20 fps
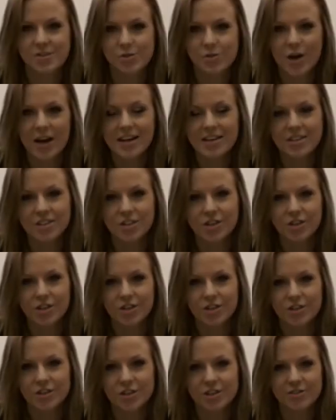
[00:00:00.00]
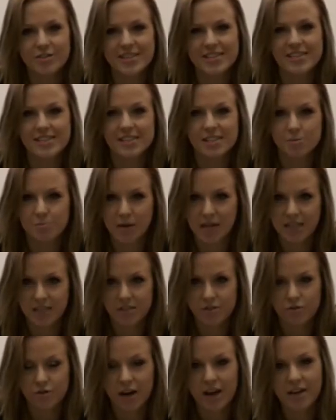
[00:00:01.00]
stretch you can do is the split
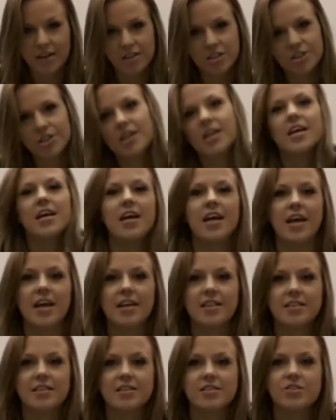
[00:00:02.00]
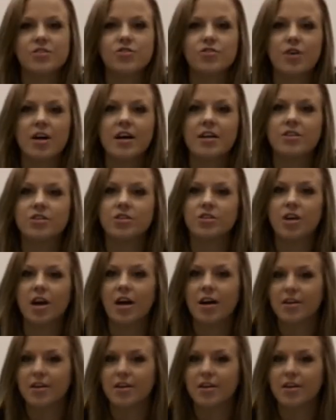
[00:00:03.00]
stretch. In this stretch,